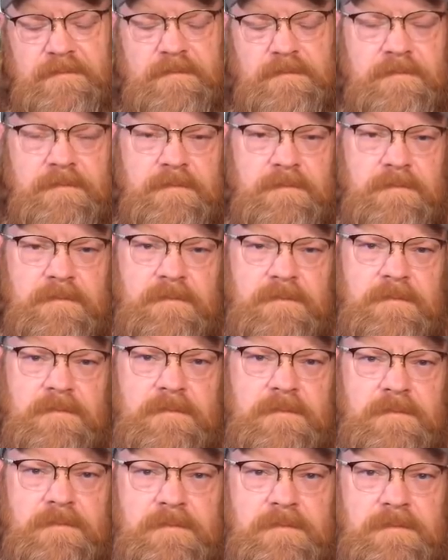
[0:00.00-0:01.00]

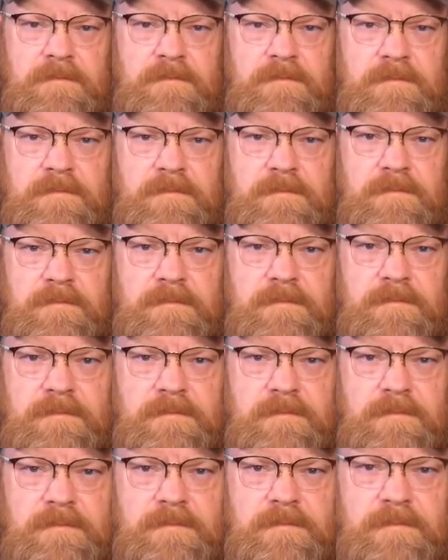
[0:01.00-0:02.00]

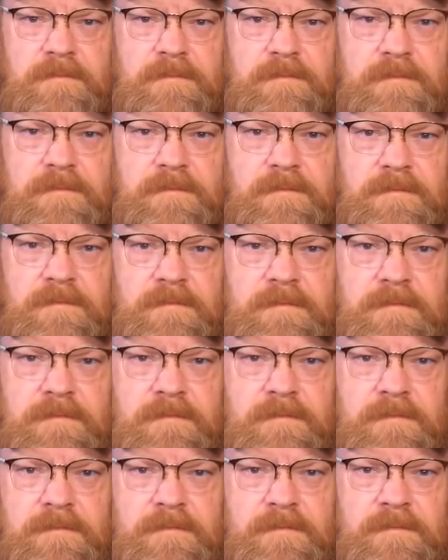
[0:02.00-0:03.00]

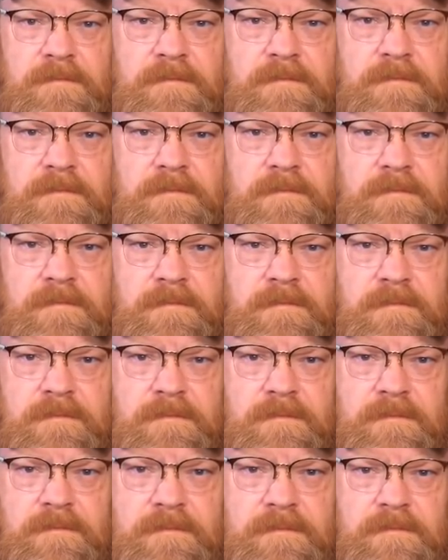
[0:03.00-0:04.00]

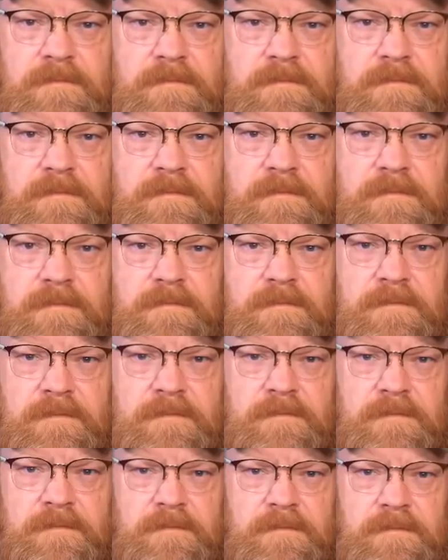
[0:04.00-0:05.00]

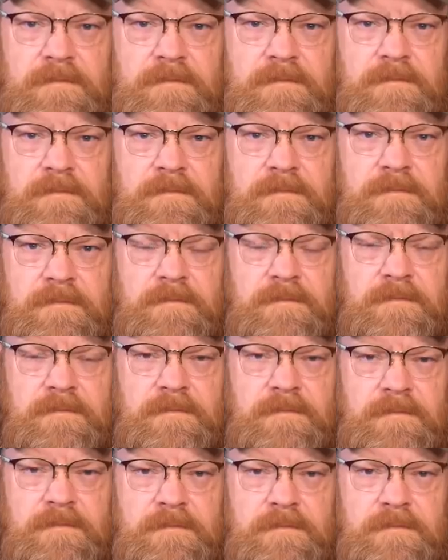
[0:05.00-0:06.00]

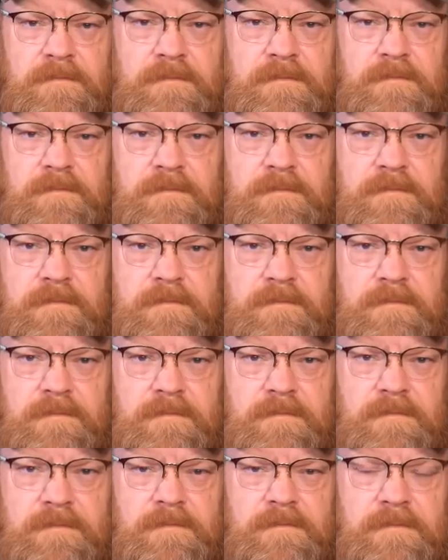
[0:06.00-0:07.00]

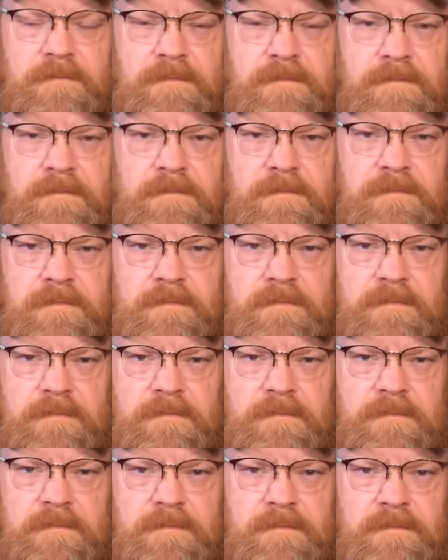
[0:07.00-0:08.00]
(silent)